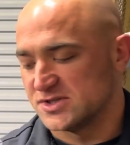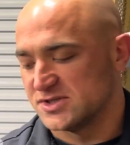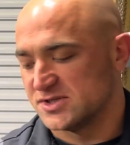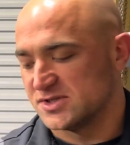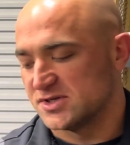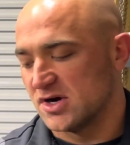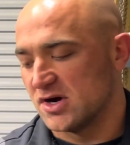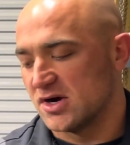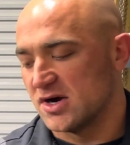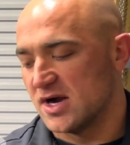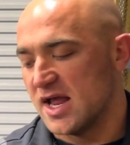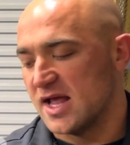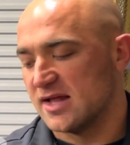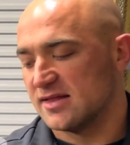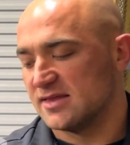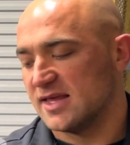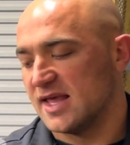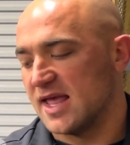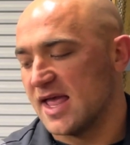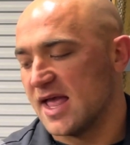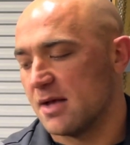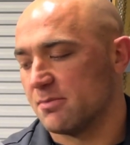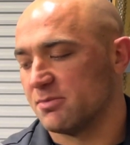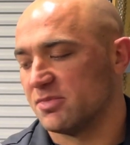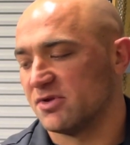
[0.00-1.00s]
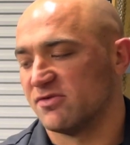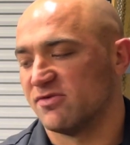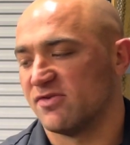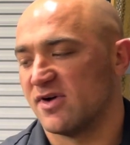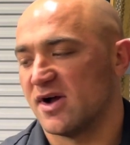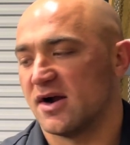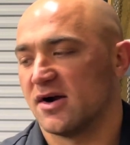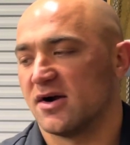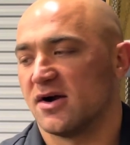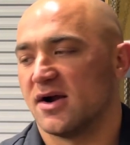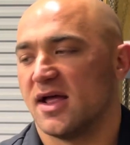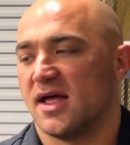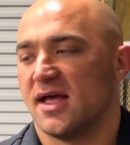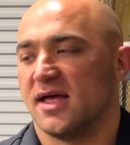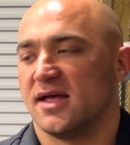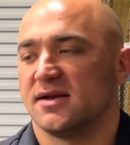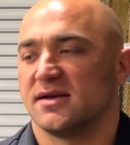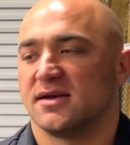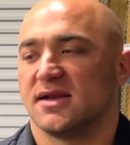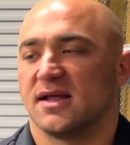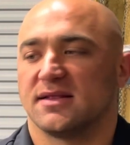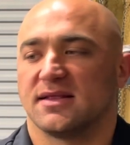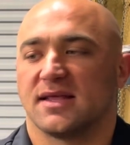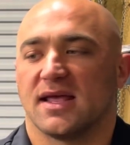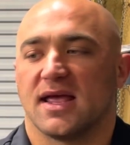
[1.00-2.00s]
start at the amplifier
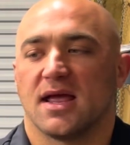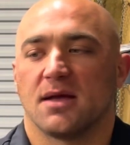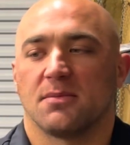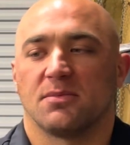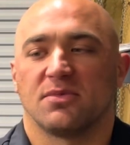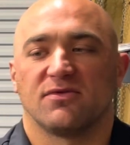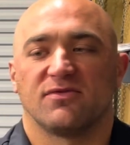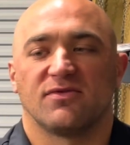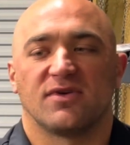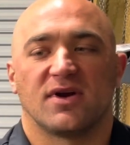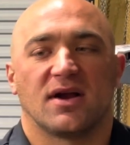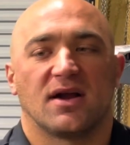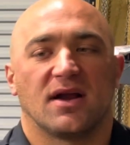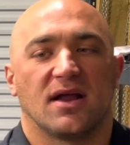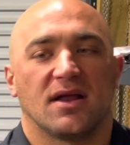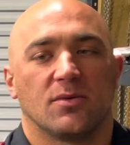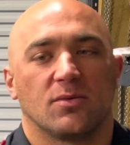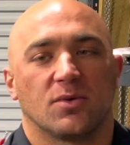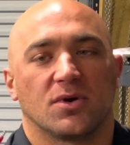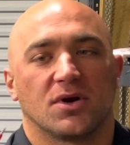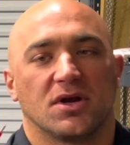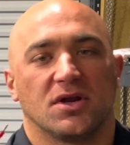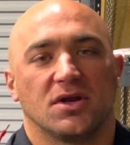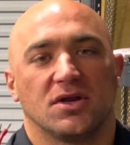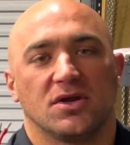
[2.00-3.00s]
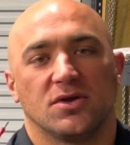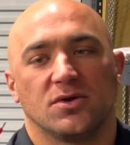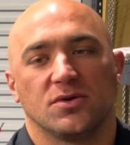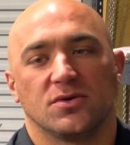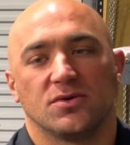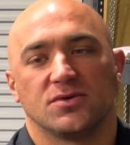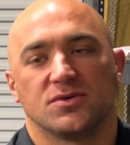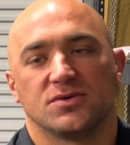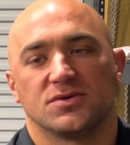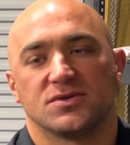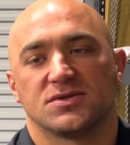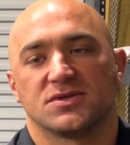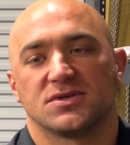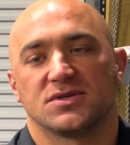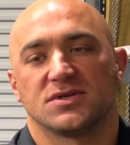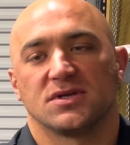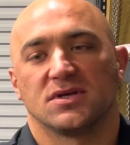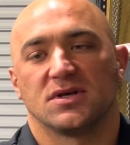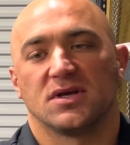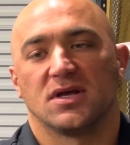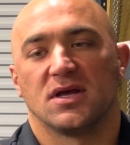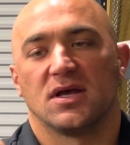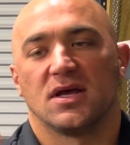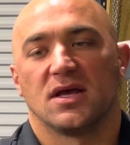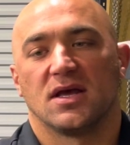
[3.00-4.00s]
end. At the amplifier end, we're going to use
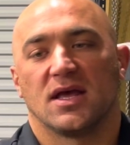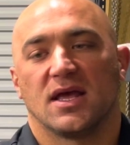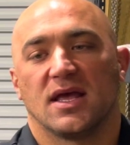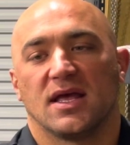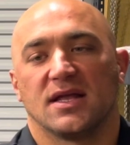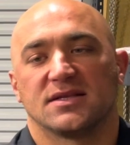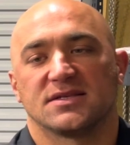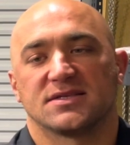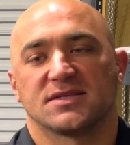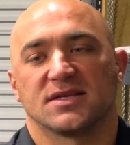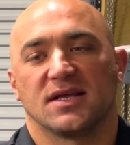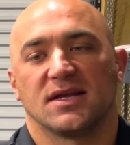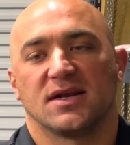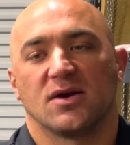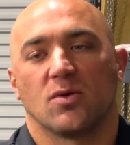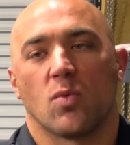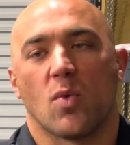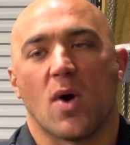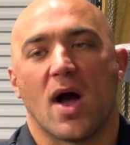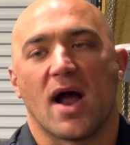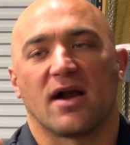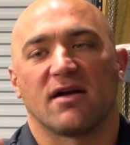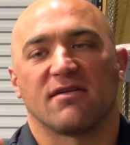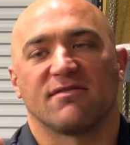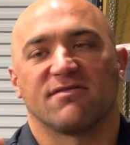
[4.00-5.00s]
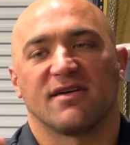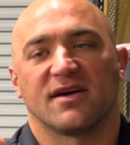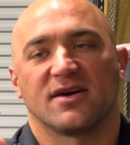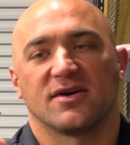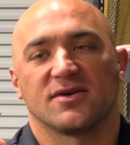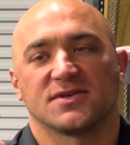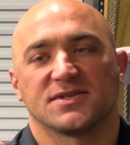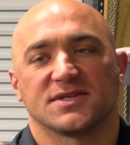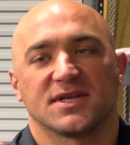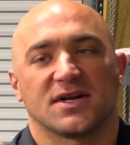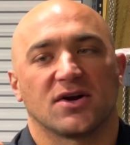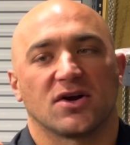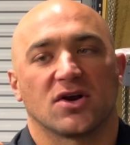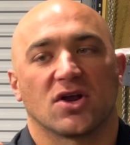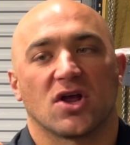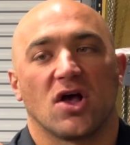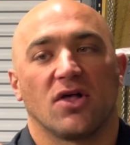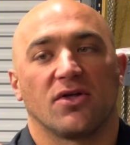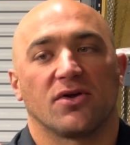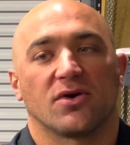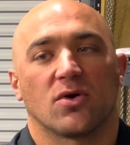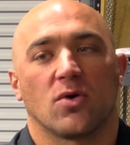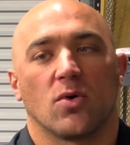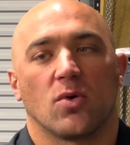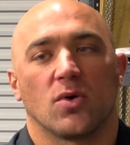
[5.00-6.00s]
insulated wire ferrules that are
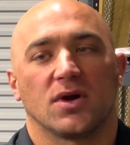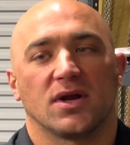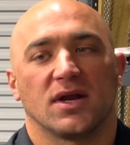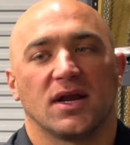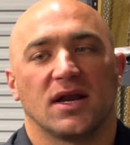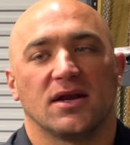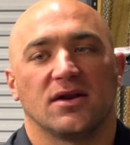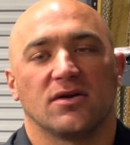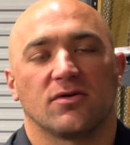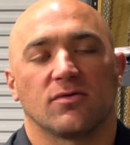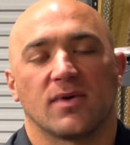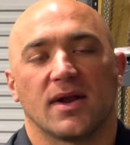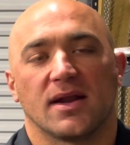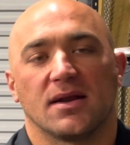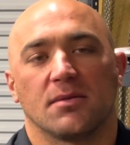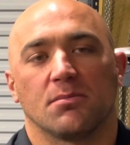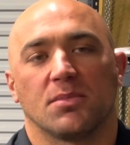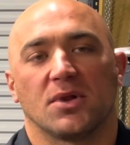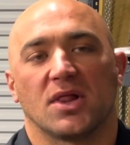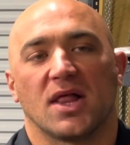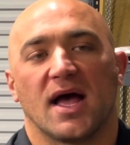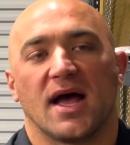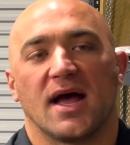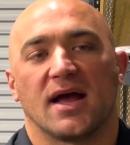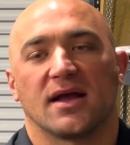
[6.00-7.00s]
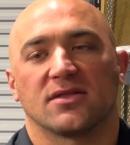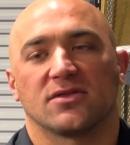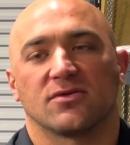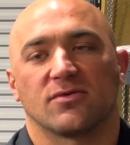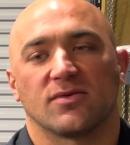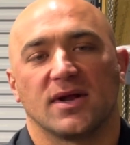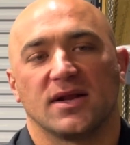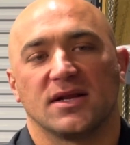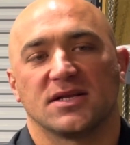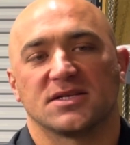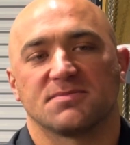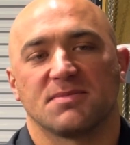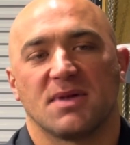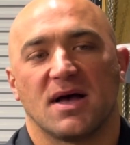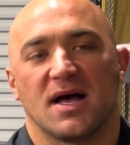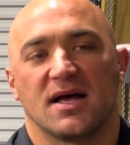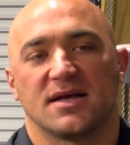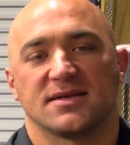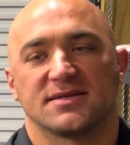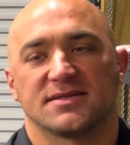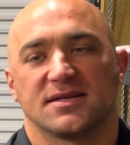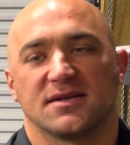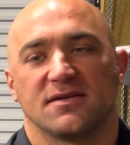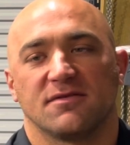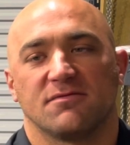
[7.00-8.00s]
color coordinated, red and black. The red is
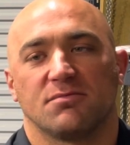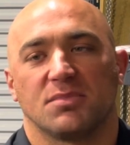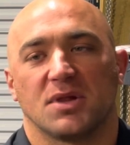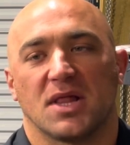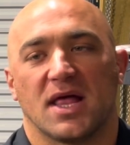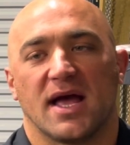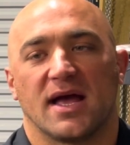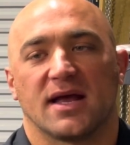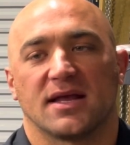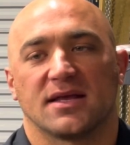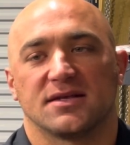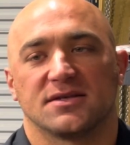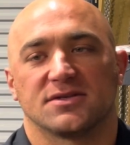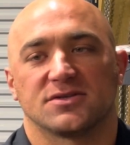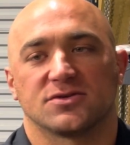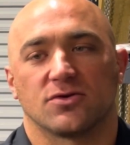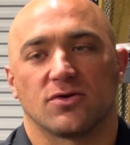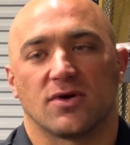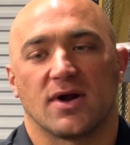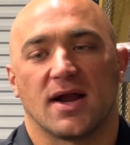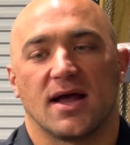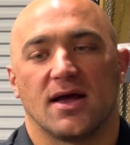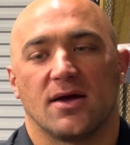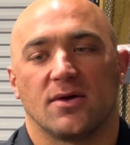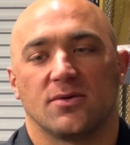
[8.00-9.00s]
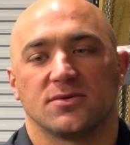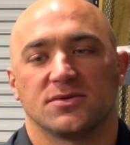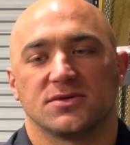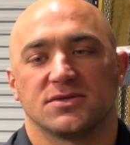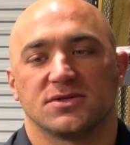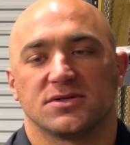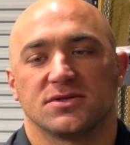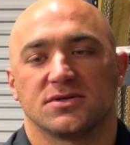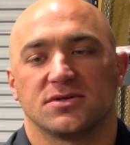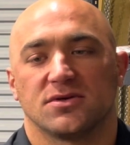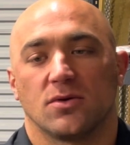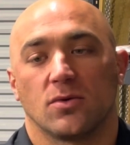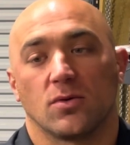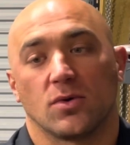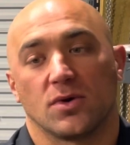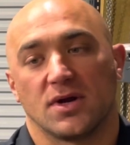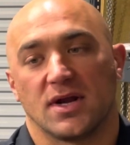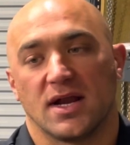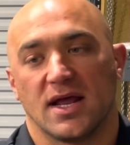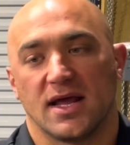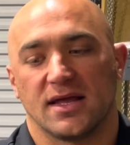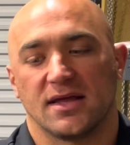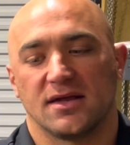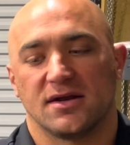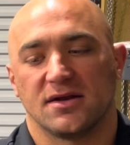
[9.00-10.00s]
positive, black is ground or
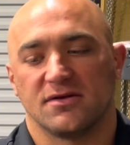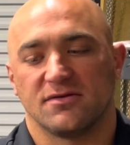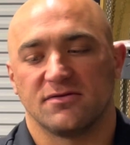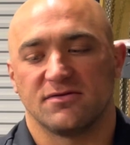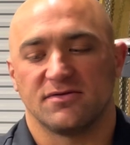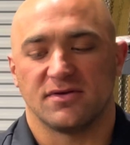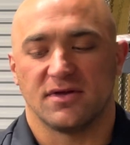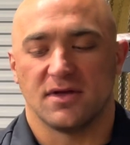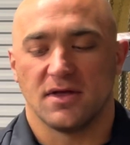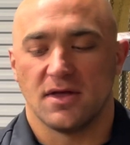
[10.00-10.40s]
negative.